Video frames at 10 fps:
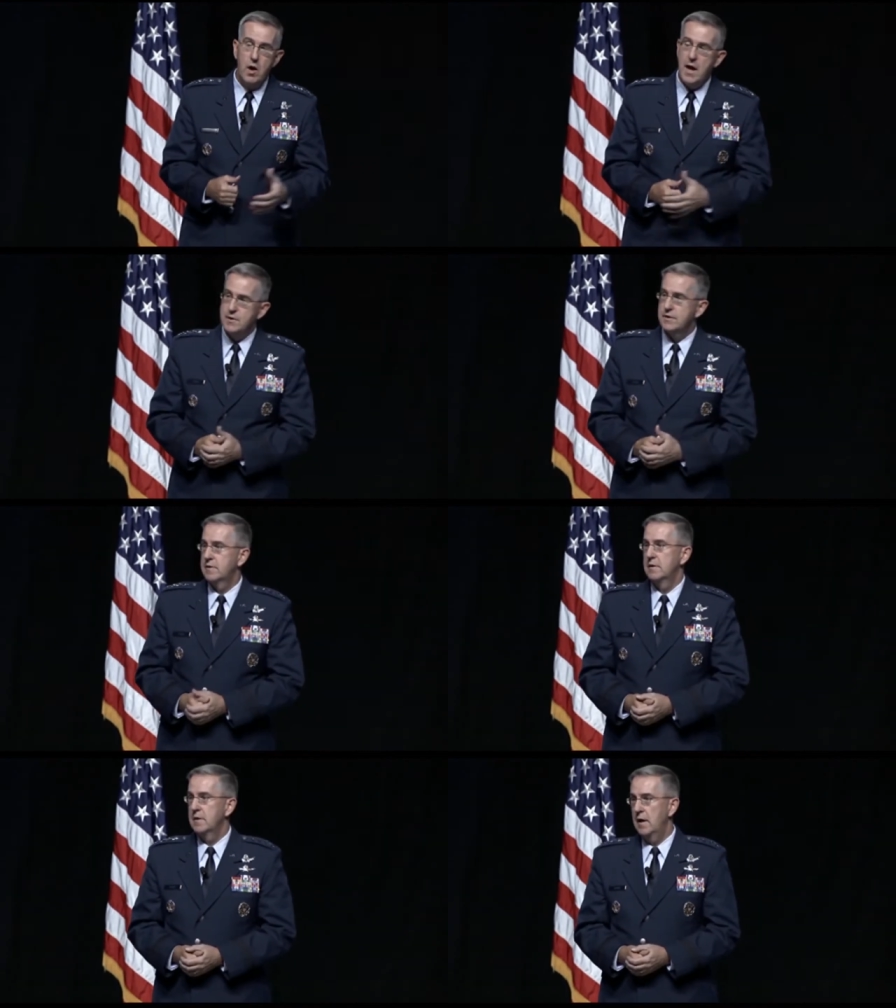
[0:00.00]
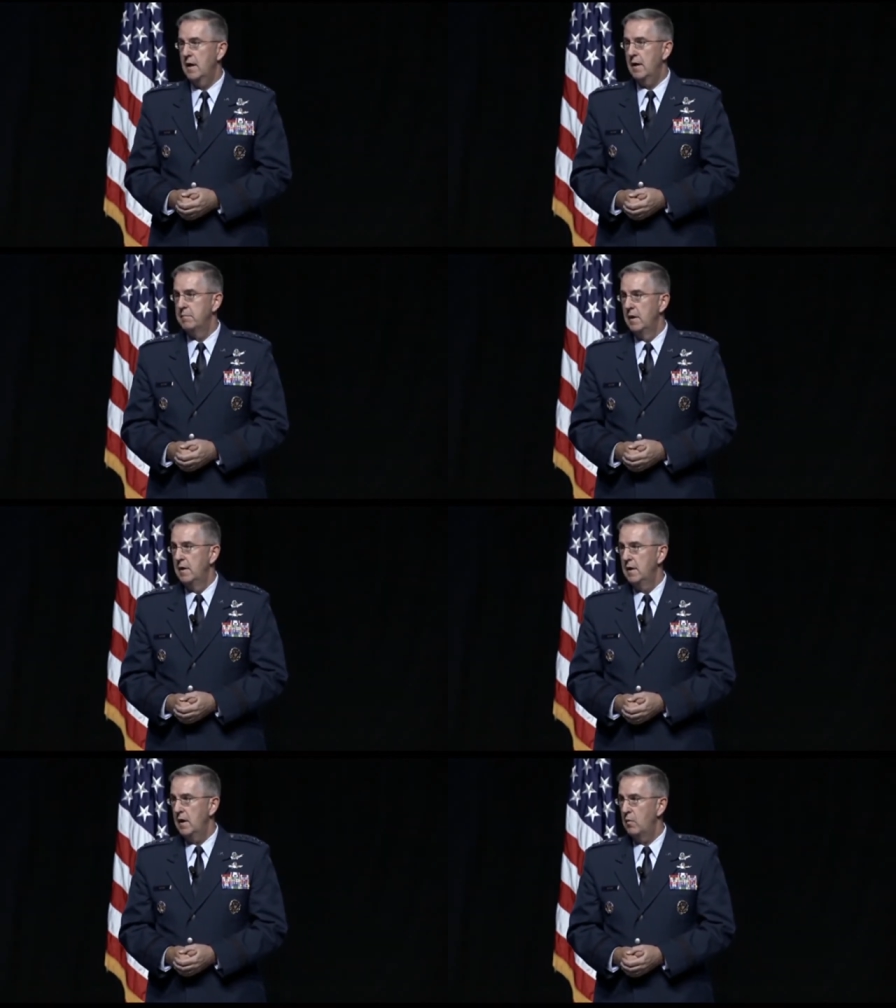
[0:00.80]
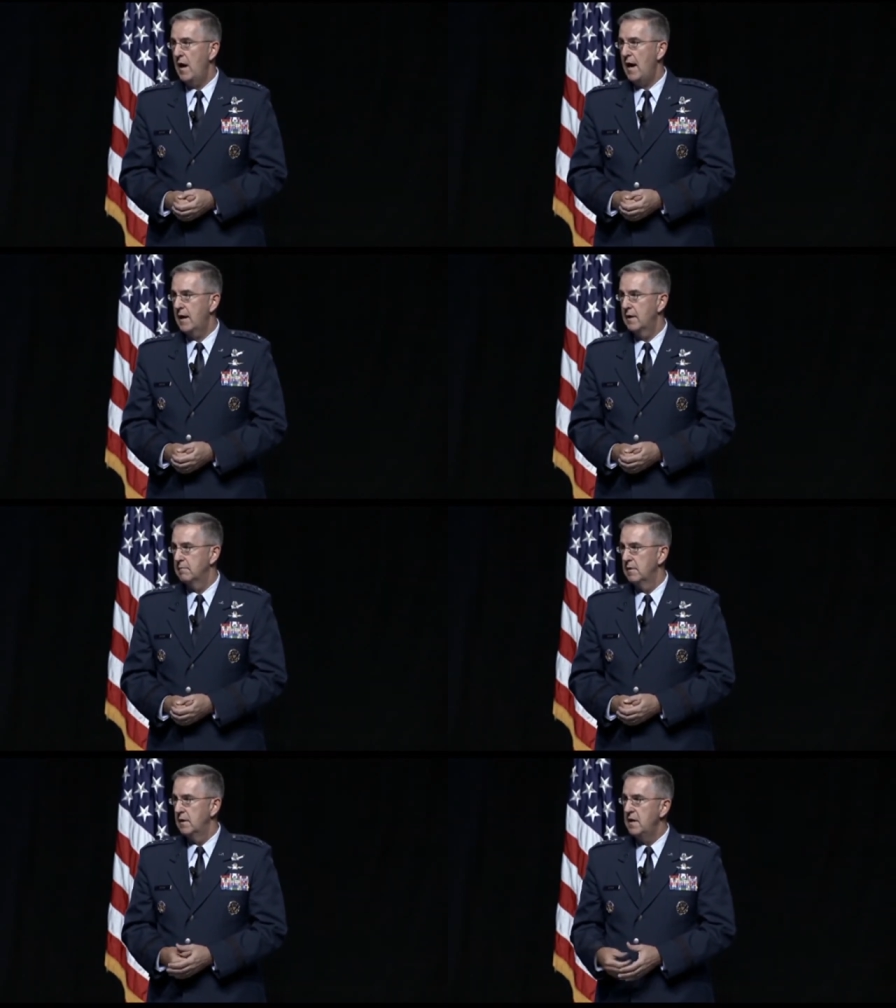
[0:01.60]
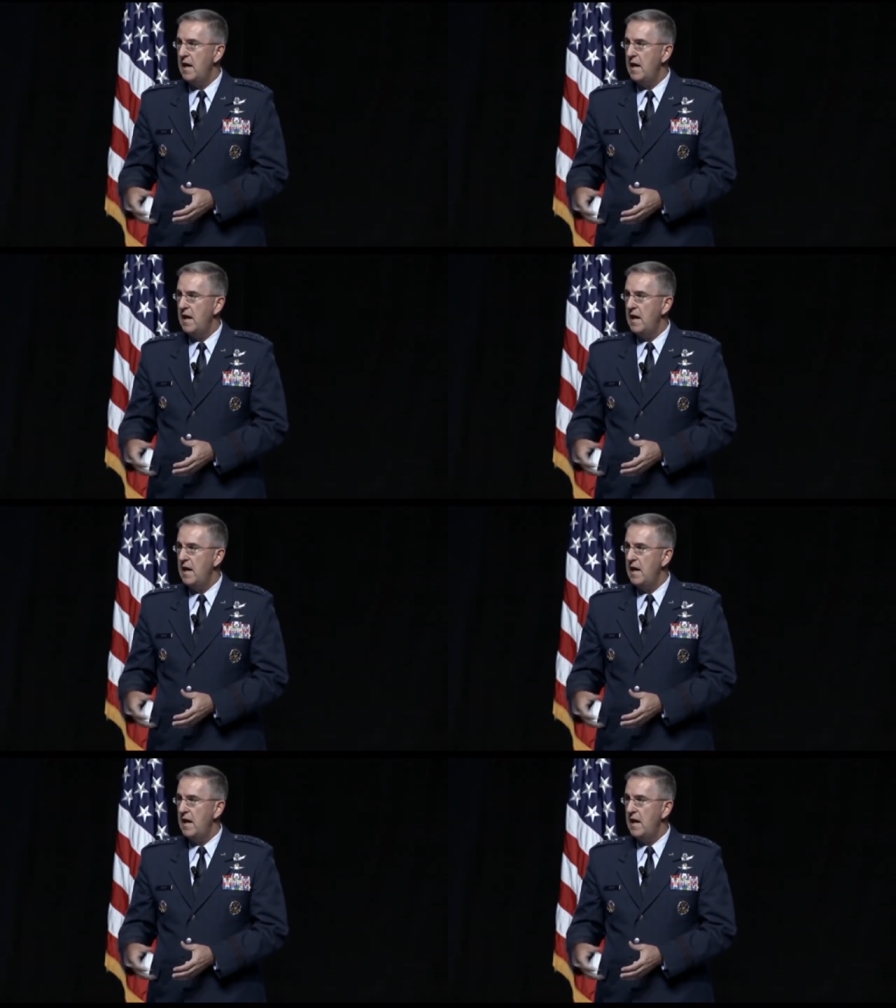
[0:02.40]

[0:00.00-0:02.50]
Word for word: across uh, Iraq,